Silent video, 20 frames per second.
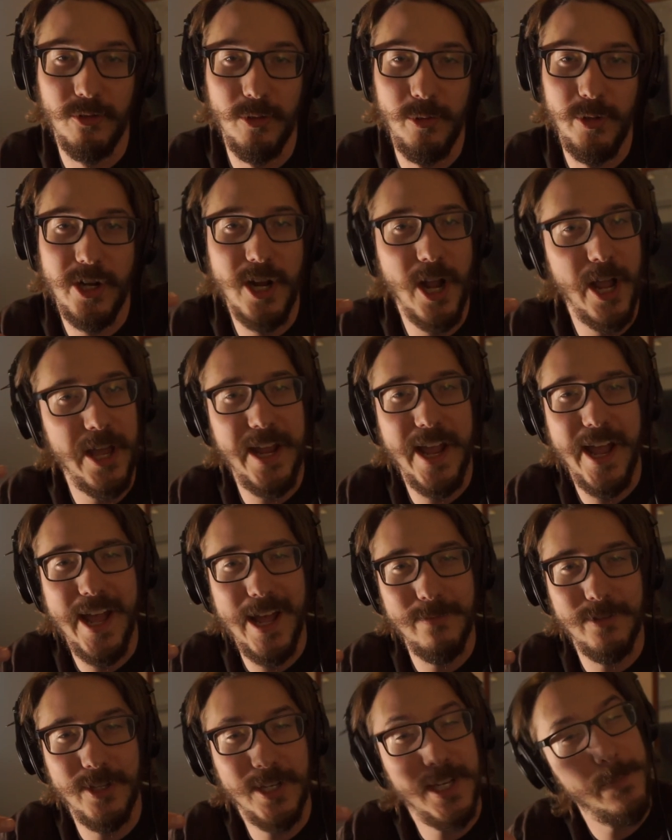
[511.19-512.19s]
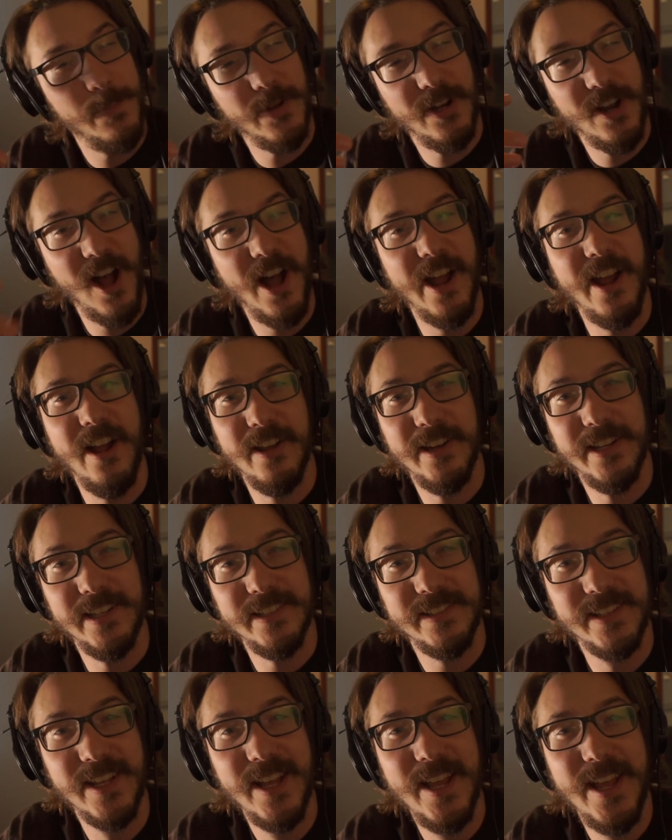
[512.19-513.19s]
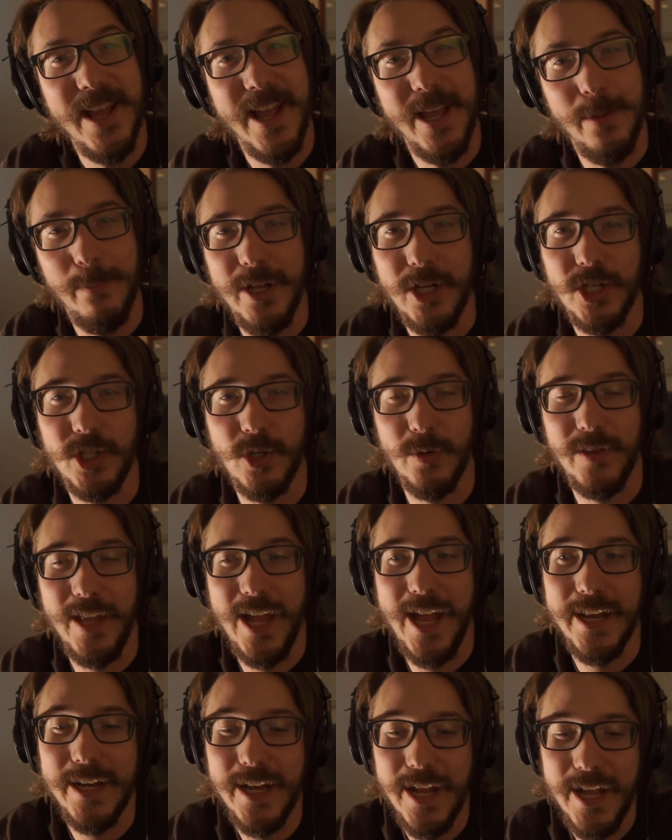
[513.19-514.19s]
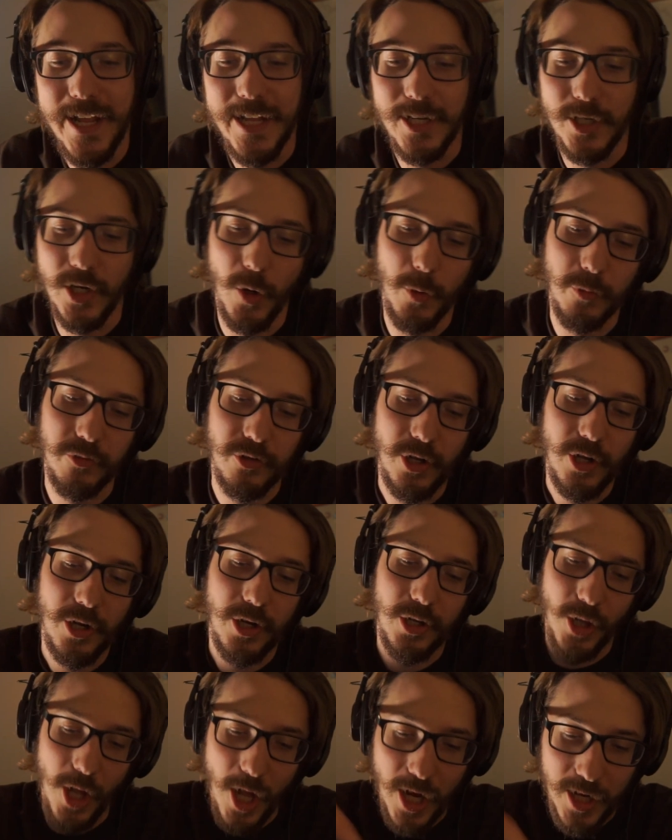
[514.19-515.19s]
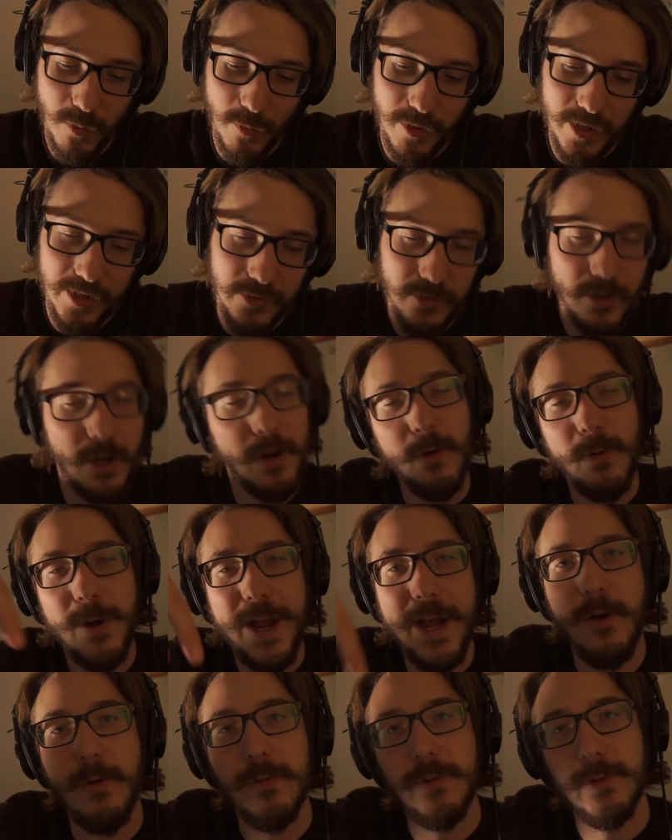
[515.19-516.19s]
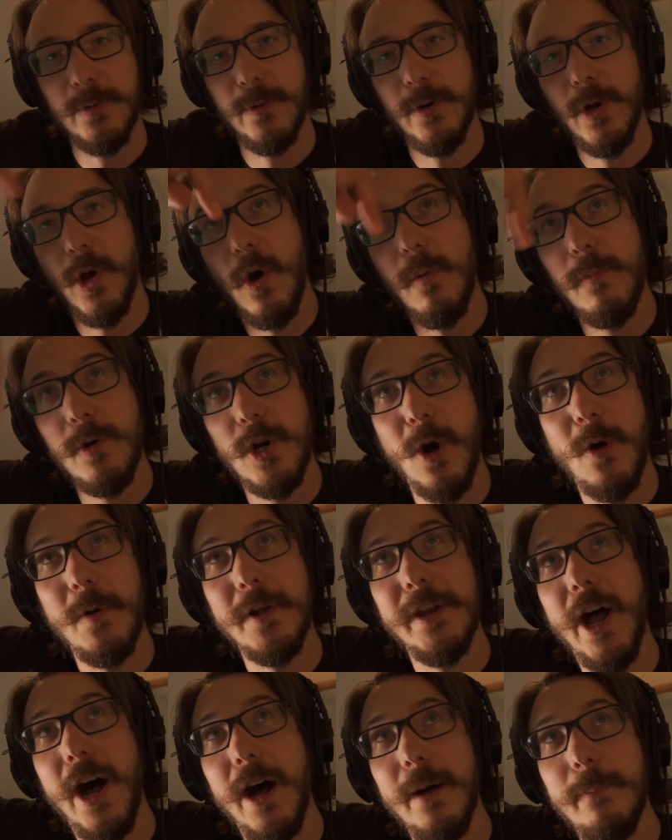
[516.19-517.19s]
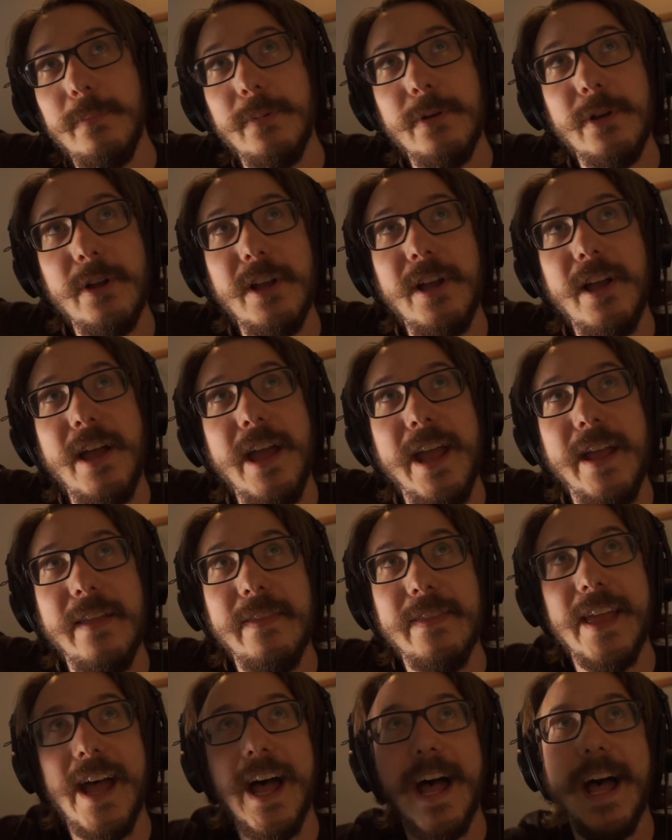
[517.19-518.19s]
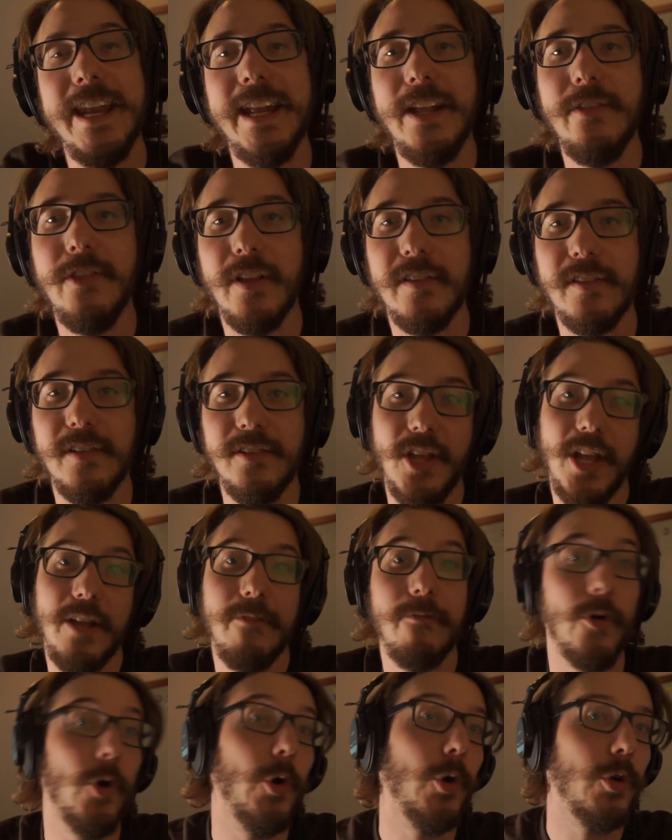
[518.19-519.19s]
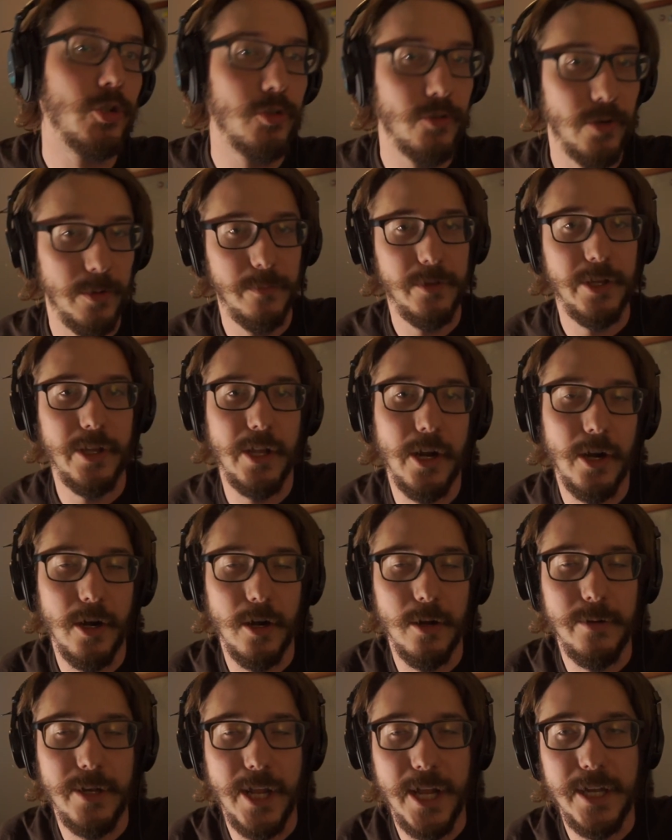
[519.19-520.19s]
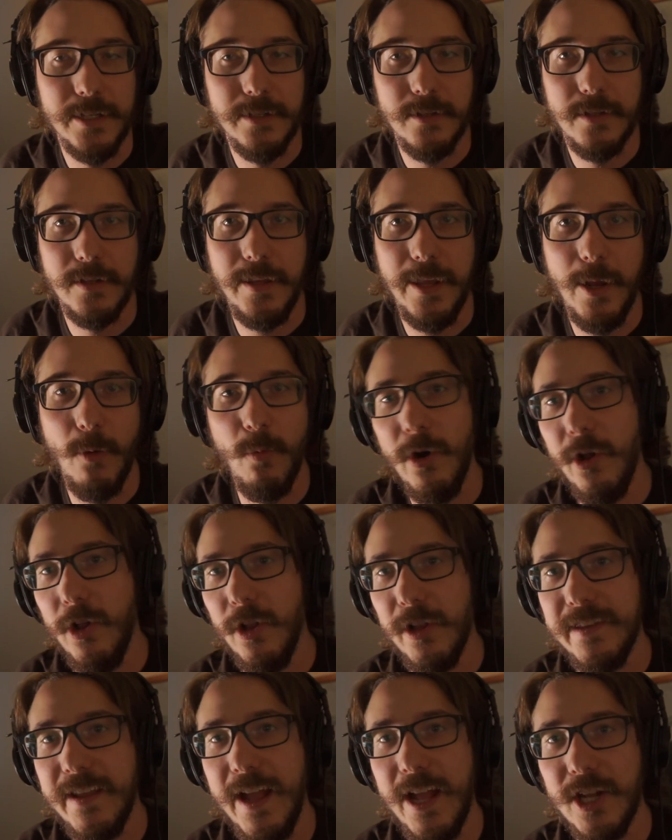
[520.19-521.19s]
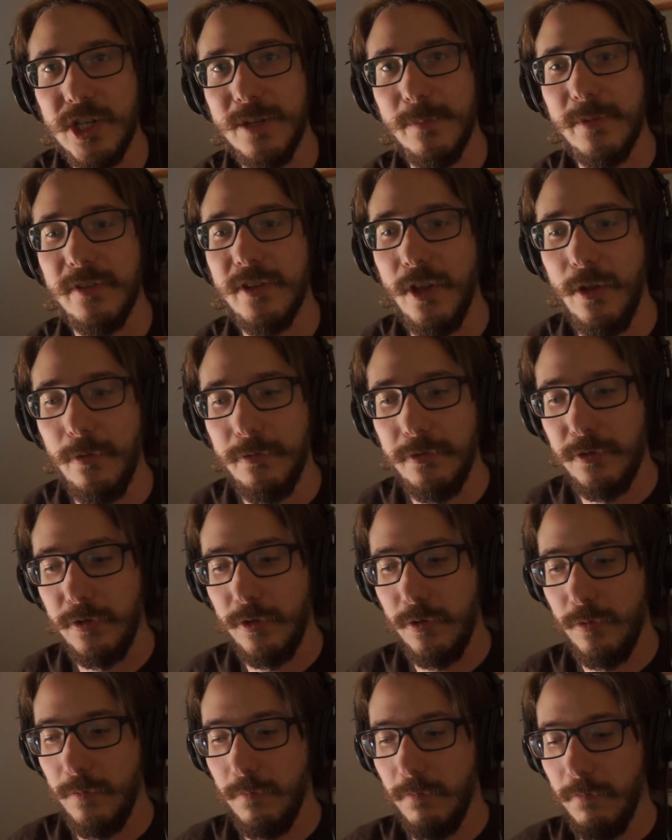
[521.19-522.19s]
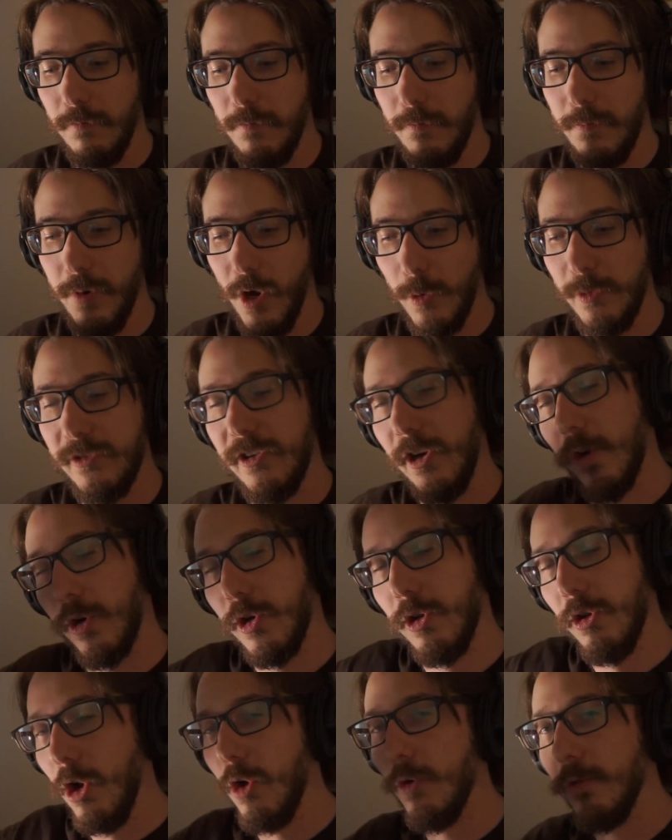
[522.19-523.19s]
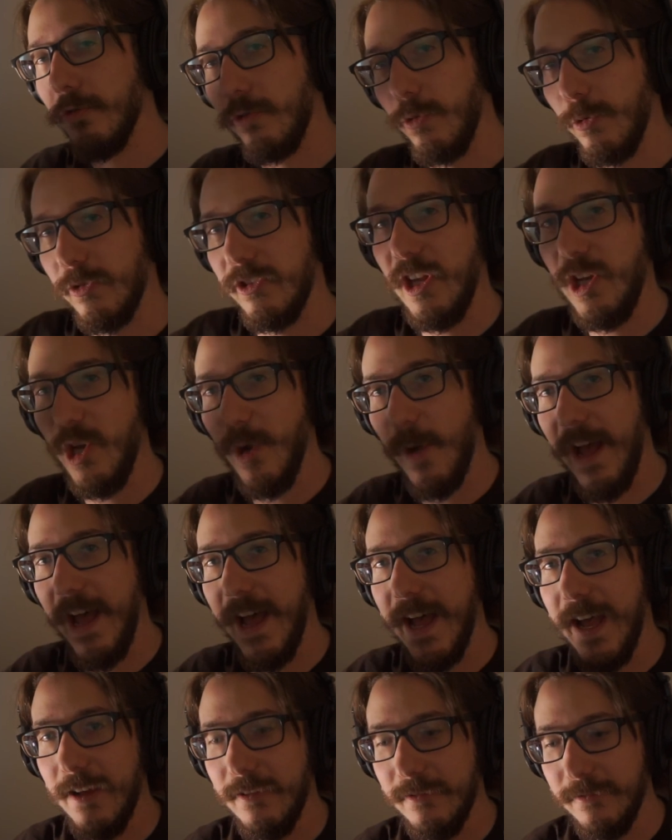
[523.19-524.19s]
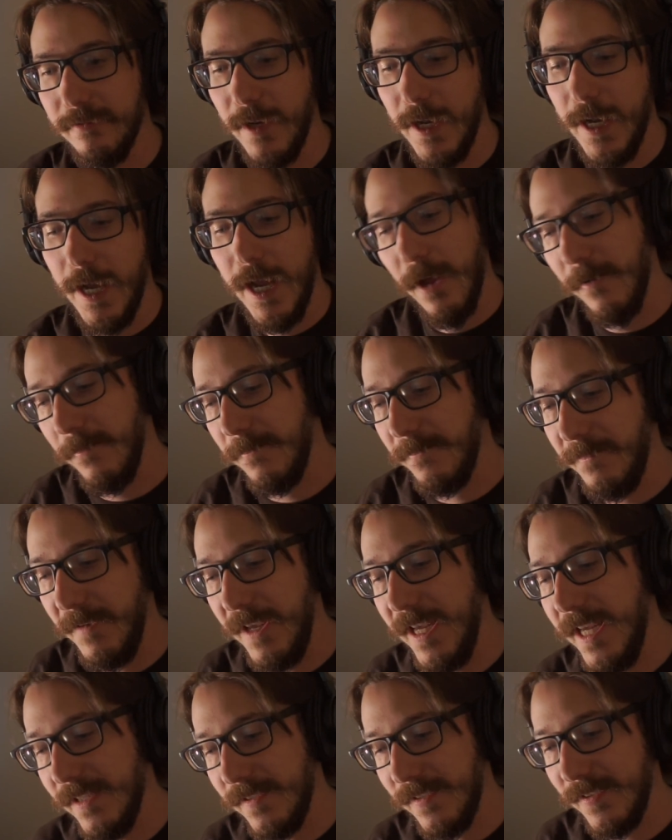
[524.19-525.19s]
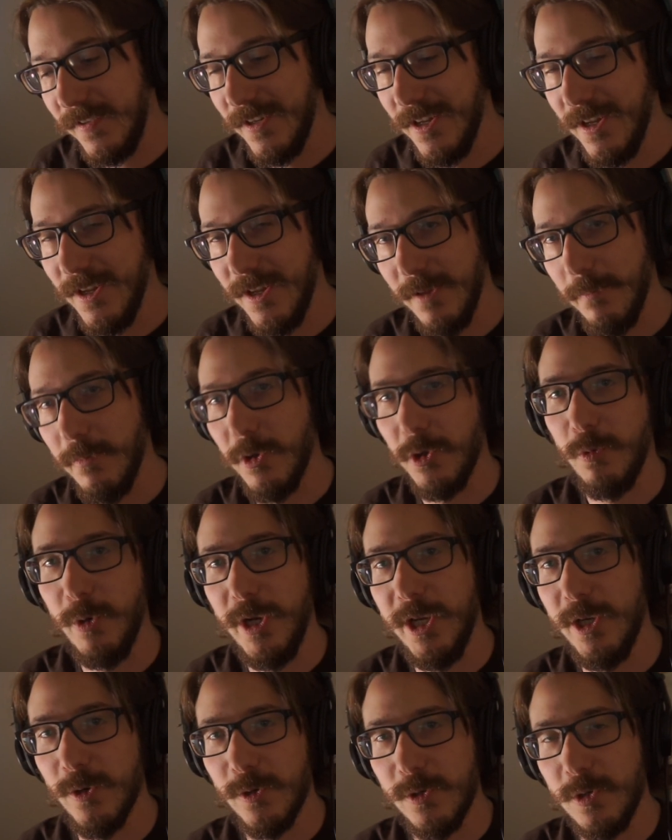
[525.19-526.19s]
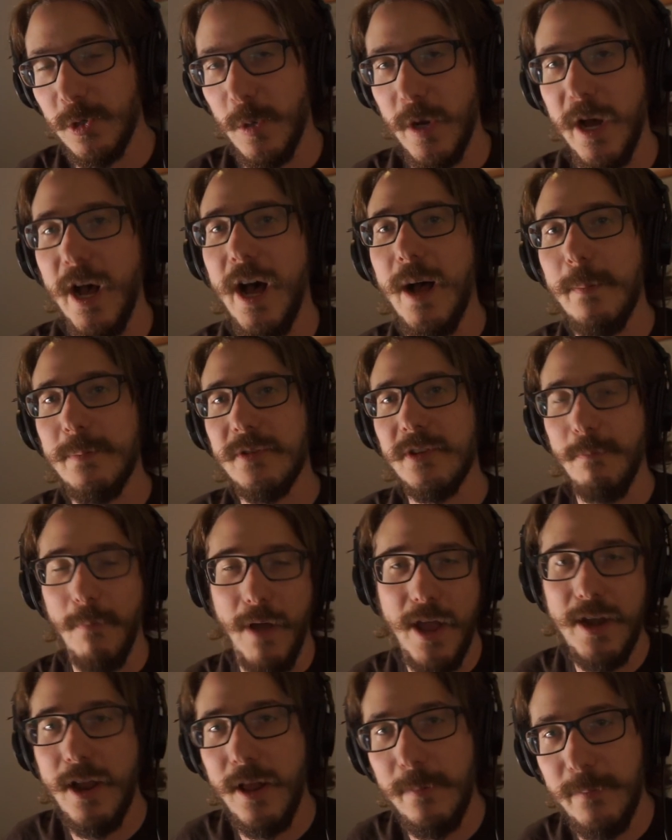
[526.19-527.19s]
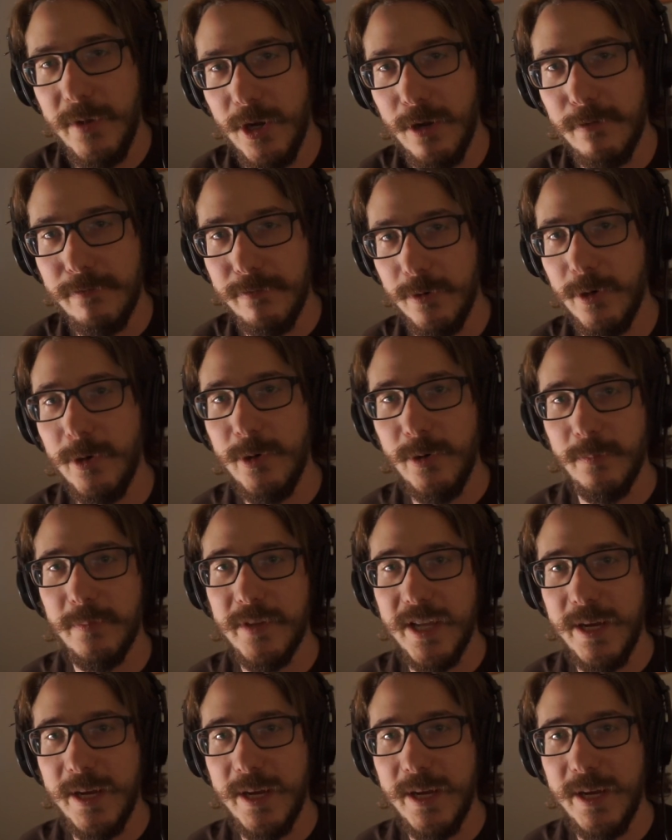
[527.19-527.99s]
So you kind of have to keep an eye on it and make sure that it goes clockwise around the rope going up, and that it doesn't diverge from there. And then they will attach themselves to posts that are close. So say you have a feet in between your two hops, it might not be enough room.